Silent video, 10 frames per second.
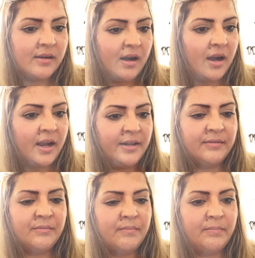
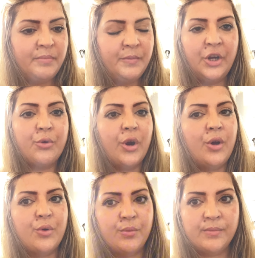on your
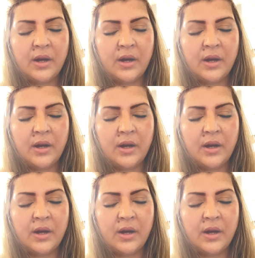chrome,